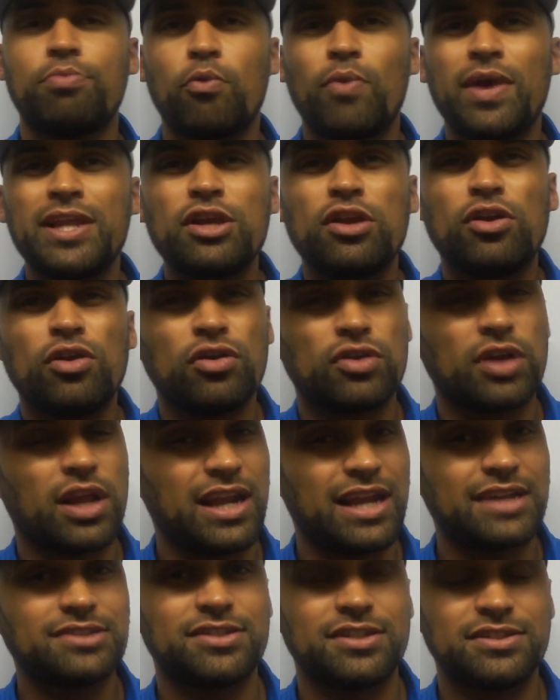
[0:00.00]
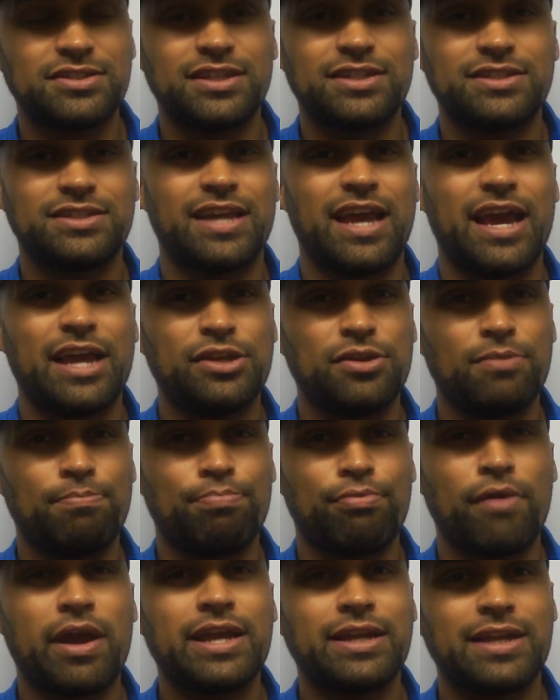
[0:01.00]
But when you look at Leicester City and you
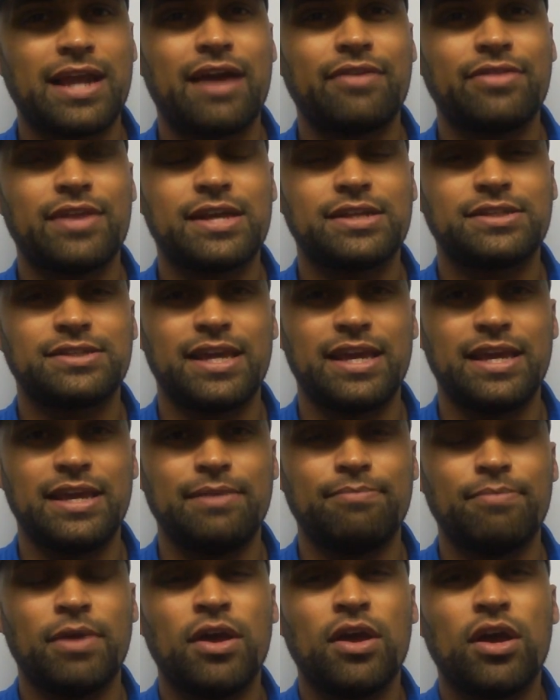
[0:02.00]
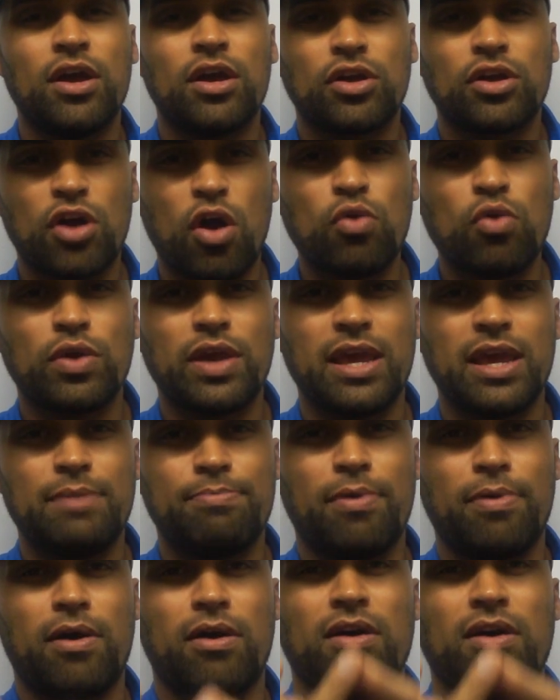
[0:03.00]
break down their team,
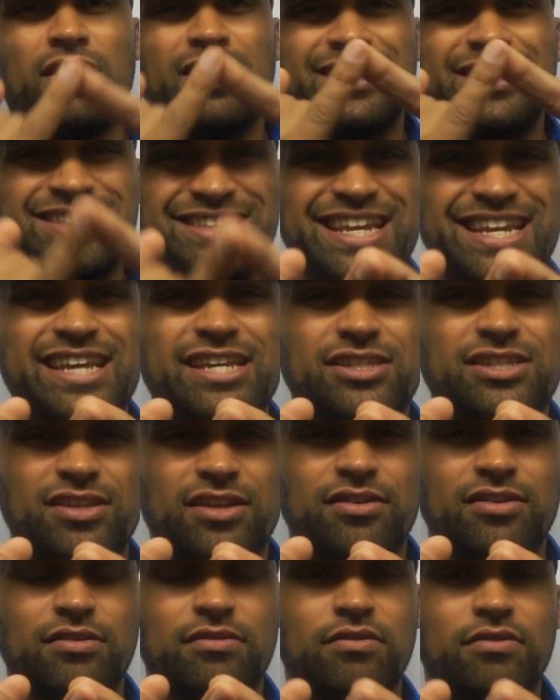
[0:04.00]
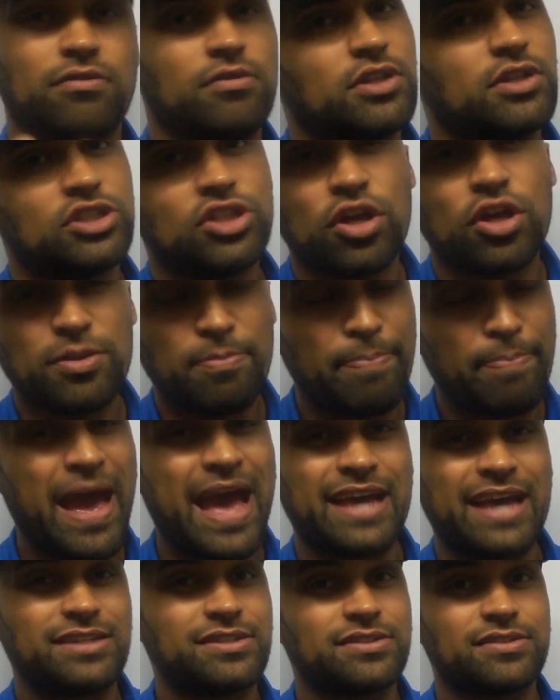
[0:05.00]
goalkeeper, decent. He's not the
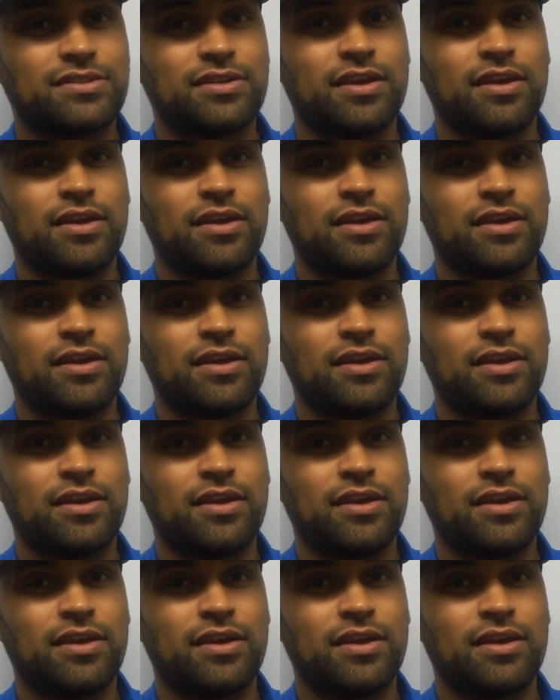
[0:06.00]
best.